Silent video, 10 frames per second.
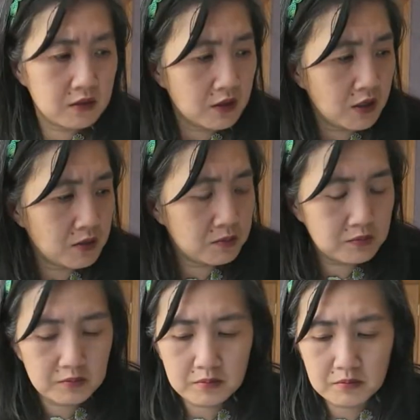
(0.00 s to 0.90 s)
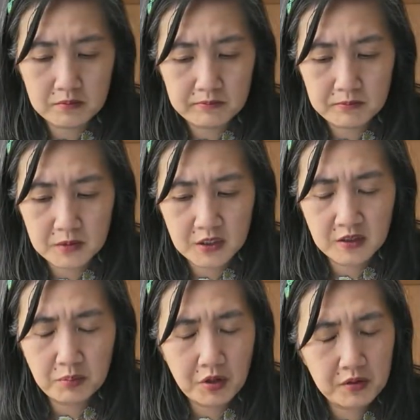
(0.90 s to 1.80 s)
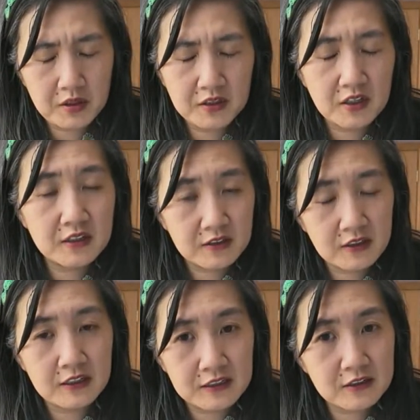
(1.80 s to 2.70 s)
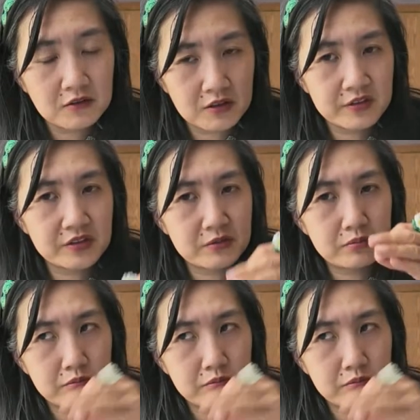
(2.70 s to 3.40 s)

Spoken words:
uh, in the in this